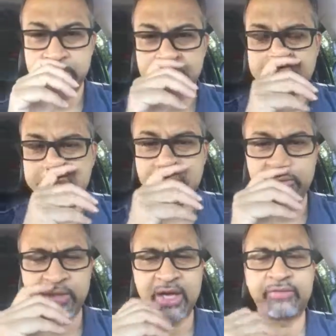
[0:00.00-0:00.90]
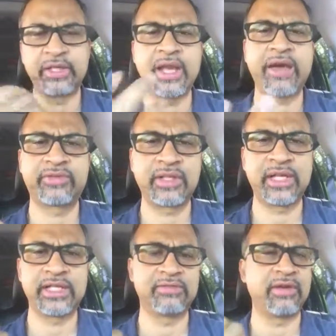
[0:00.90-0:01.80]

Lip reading: So that is why we have the NAFTA, that is